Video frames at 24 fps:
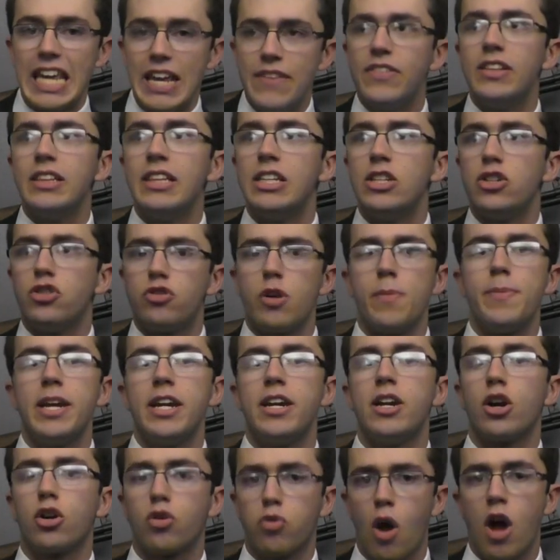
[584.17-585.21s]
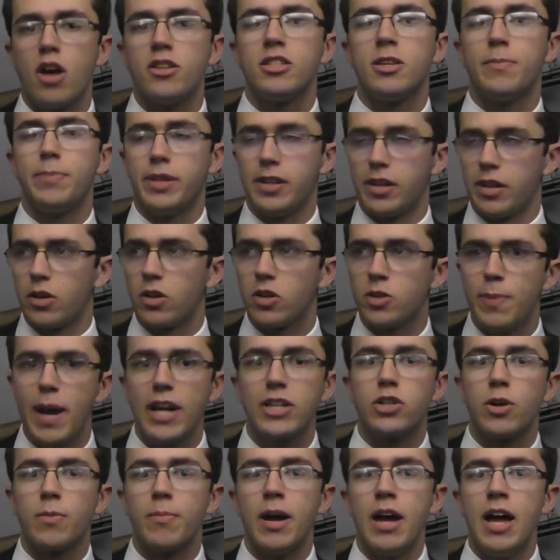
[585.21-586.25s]
evenly distributed across the political
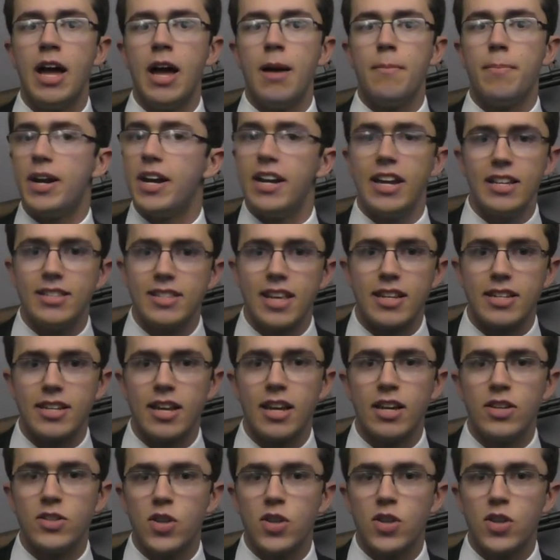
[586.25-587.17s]
spectrum, but it isn't.